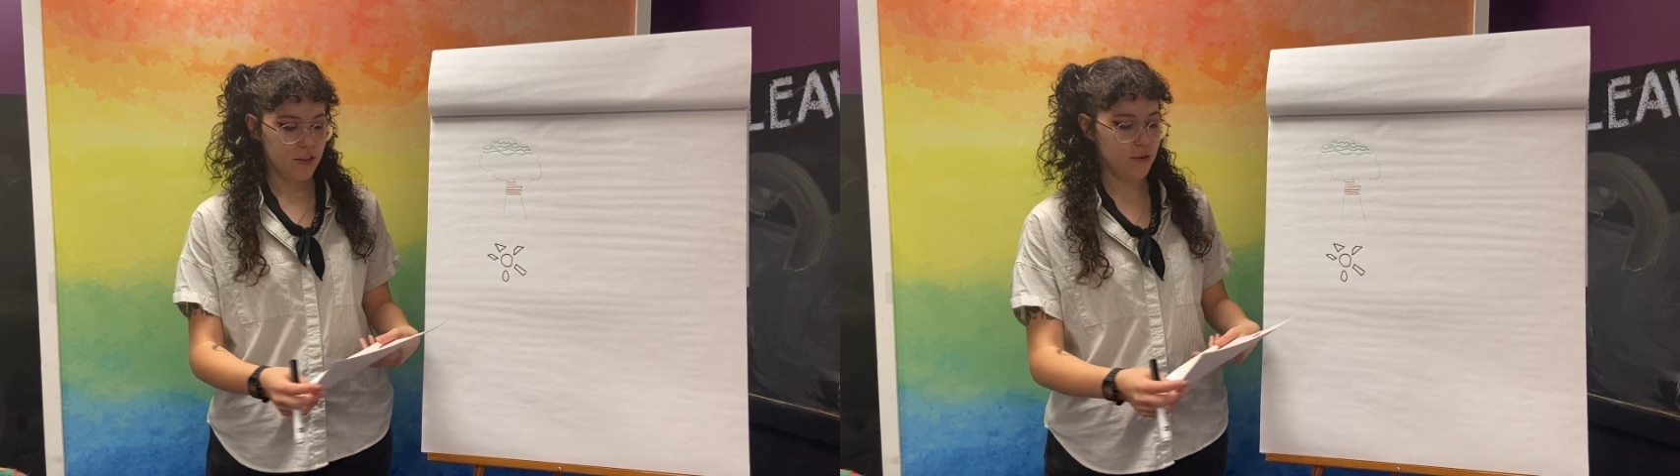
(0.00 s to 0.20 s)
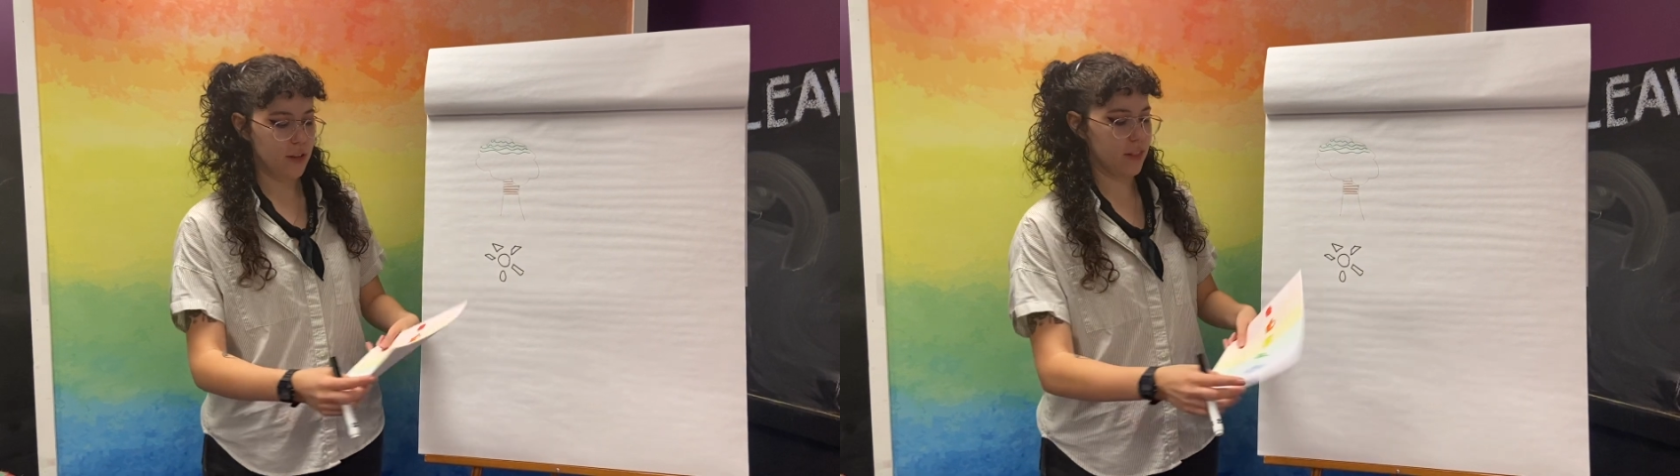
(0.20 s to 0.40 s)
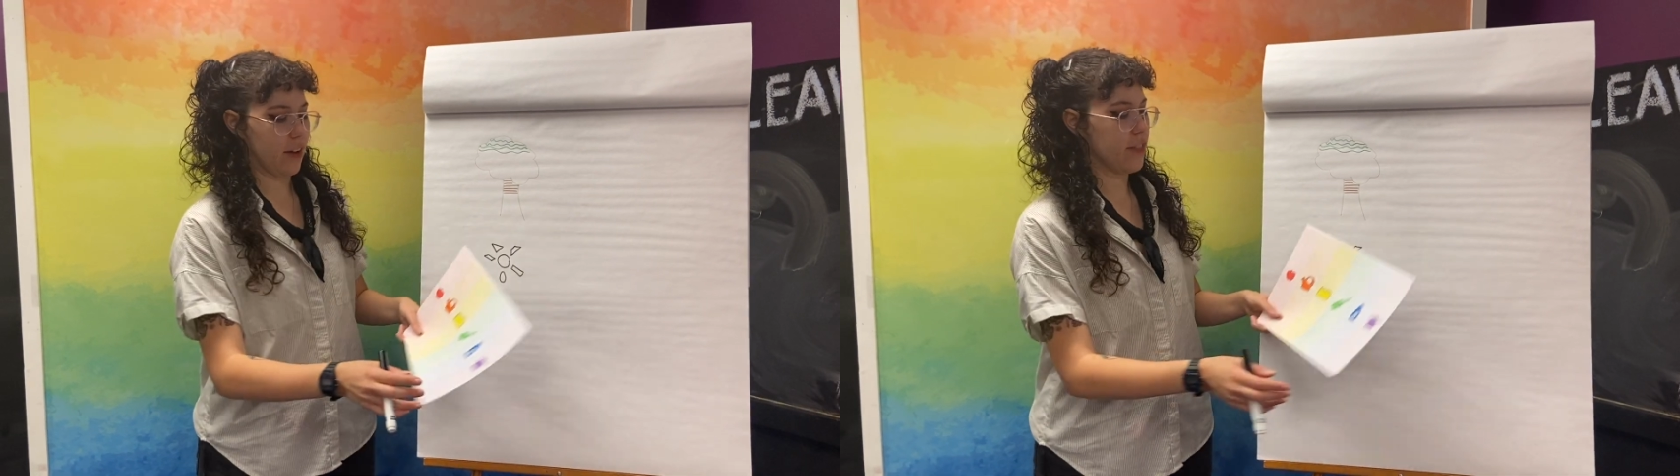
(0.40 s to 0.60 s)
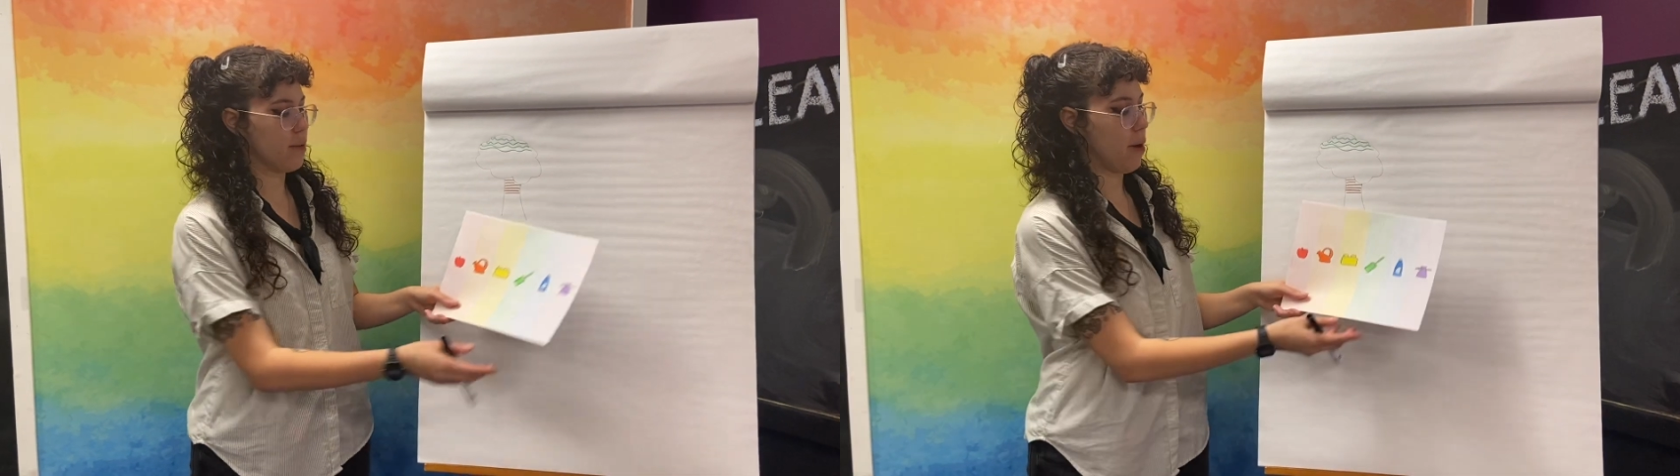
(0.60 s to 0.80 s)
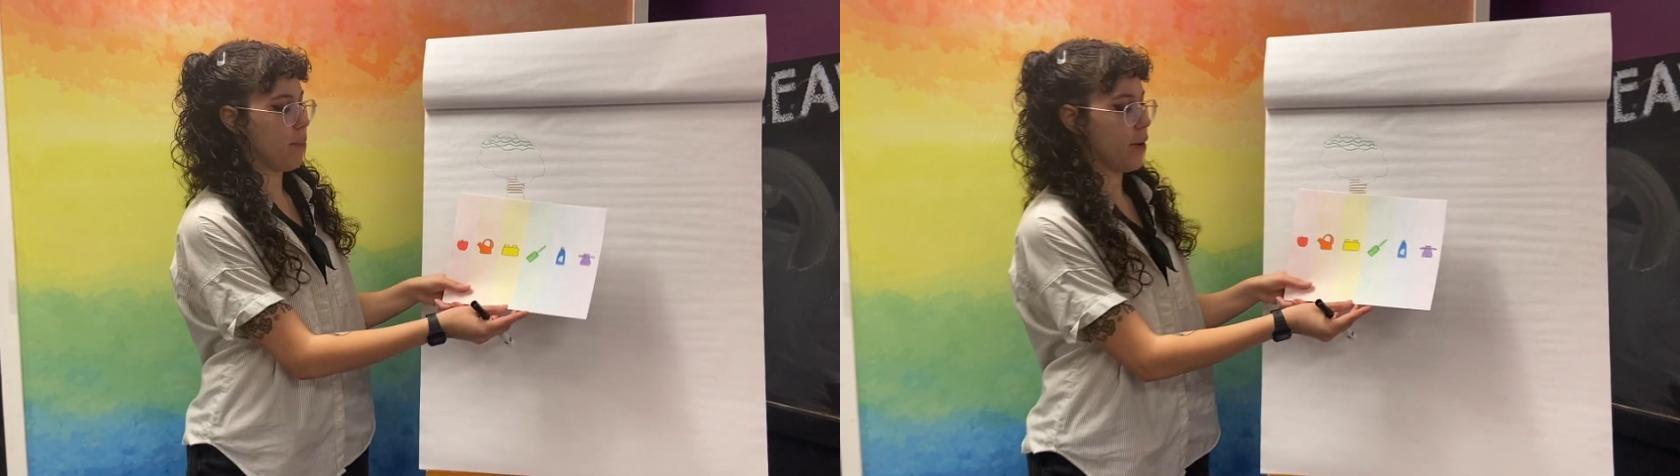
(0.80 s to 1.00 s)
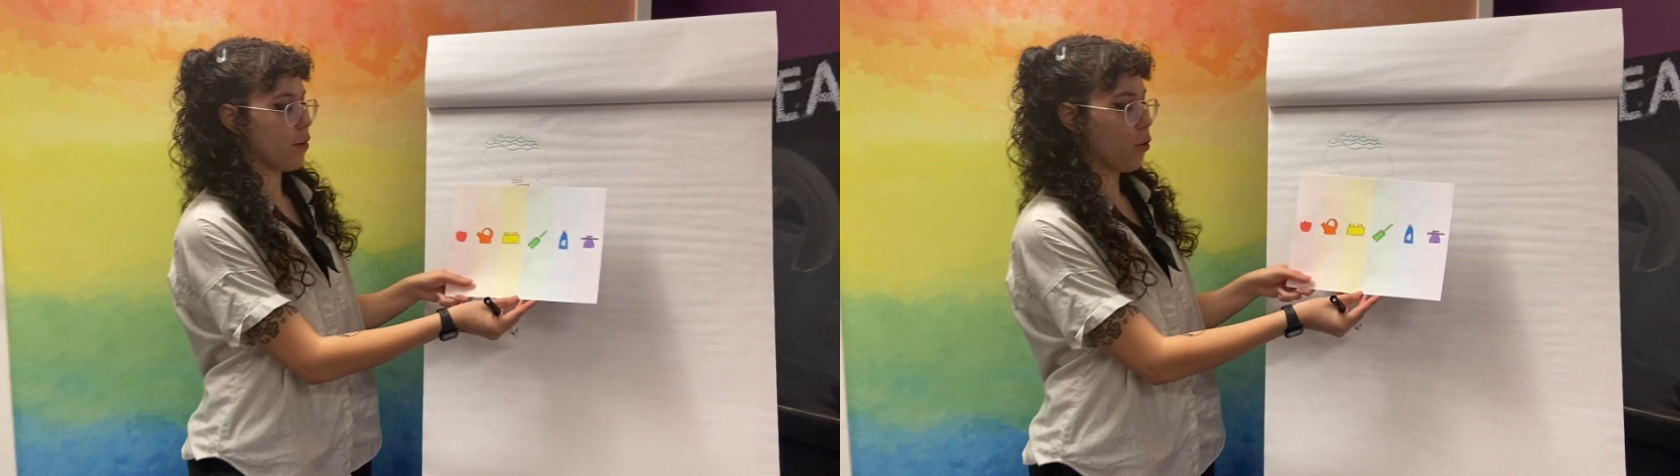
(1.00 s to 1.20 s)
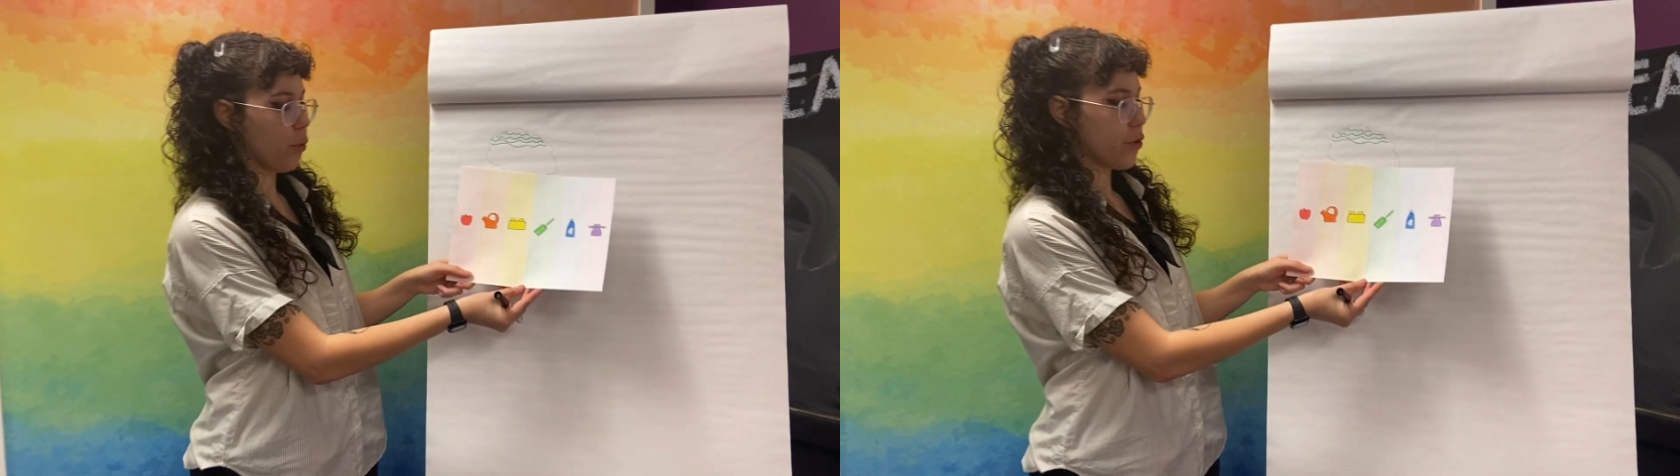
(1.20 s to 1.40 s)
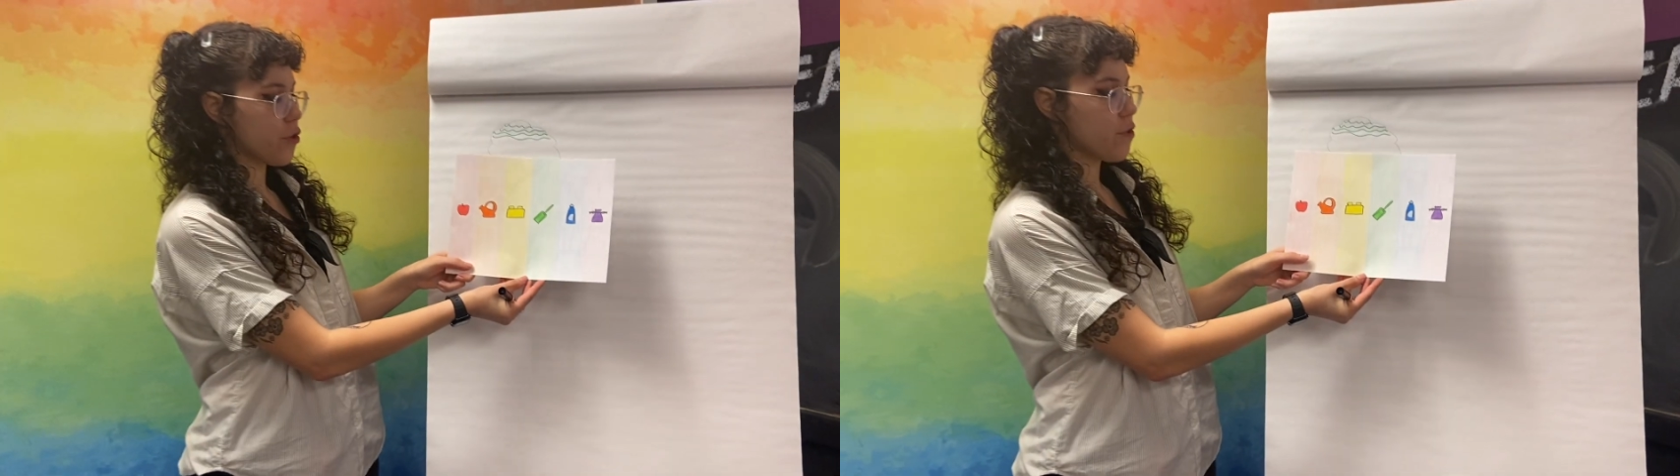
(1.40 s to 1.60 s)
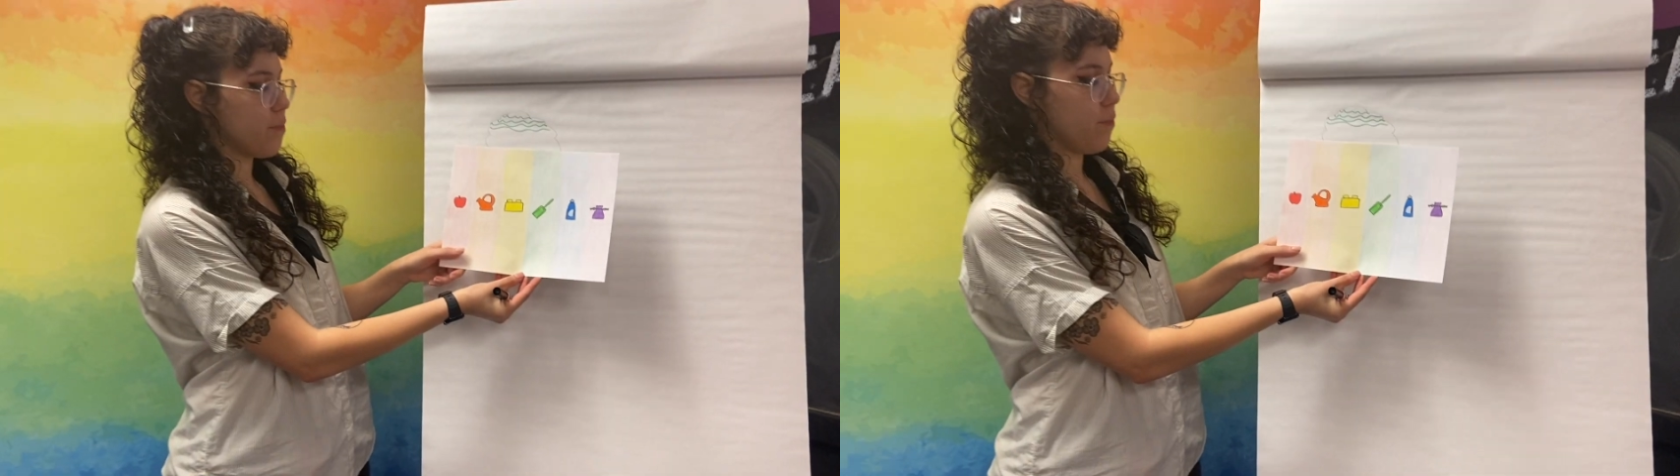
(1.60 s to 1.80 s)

You can line them up in order,